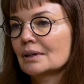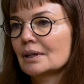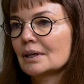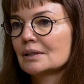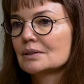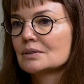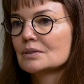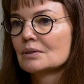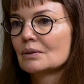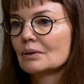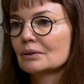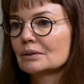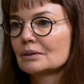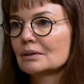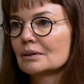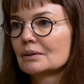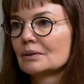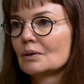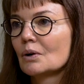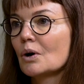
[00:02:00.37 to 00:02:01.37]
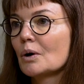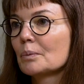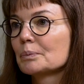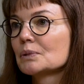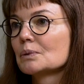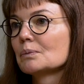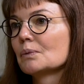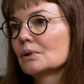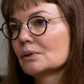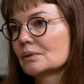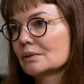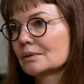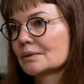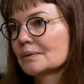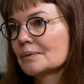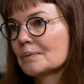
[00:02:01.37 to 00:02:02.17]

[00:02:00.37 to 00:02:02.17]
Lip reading: It's not the optimal.